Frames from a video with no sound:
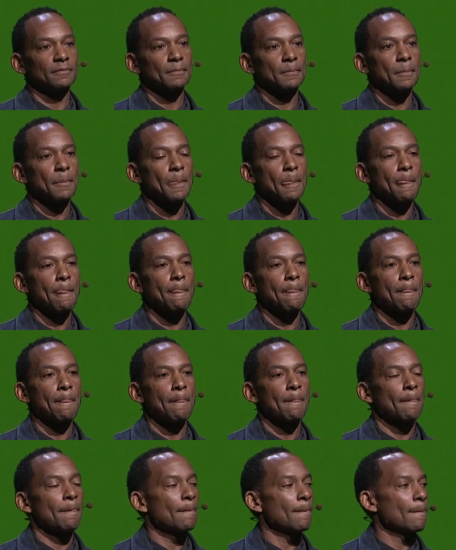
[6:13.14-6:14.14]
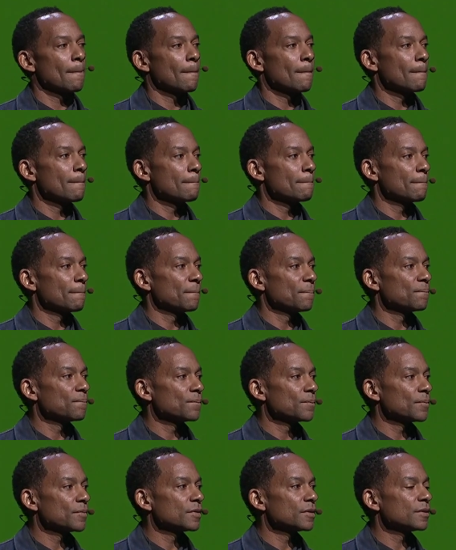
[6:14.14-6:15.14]

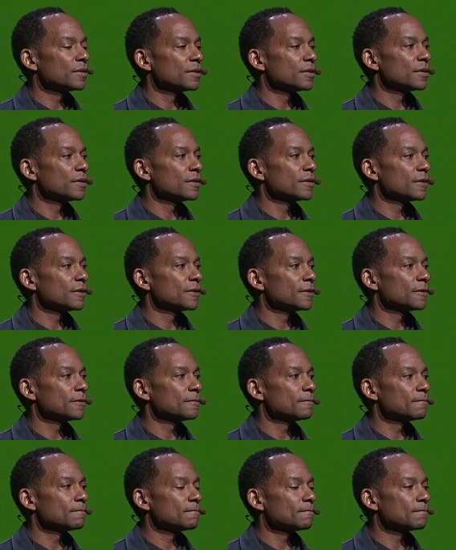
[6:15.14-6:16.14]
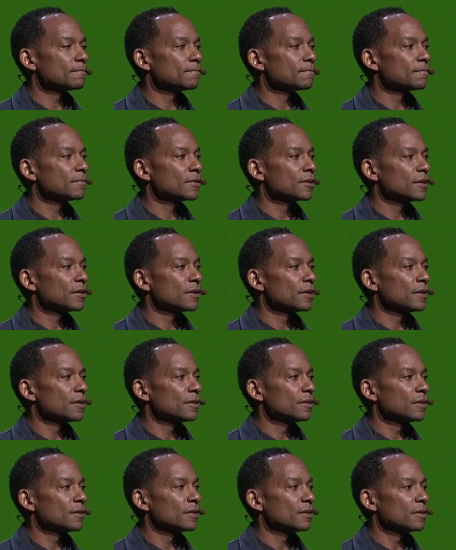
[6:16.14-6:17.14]

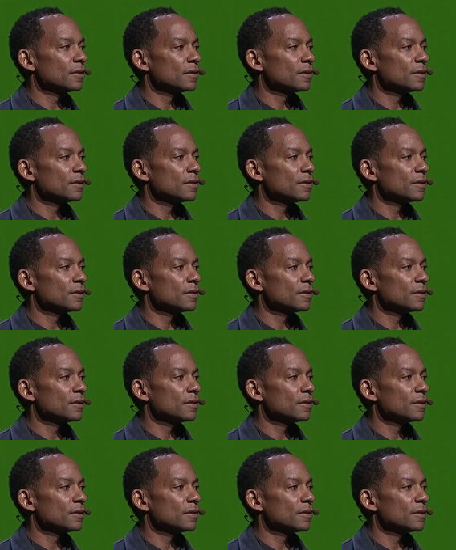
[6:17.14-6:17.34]
(silence)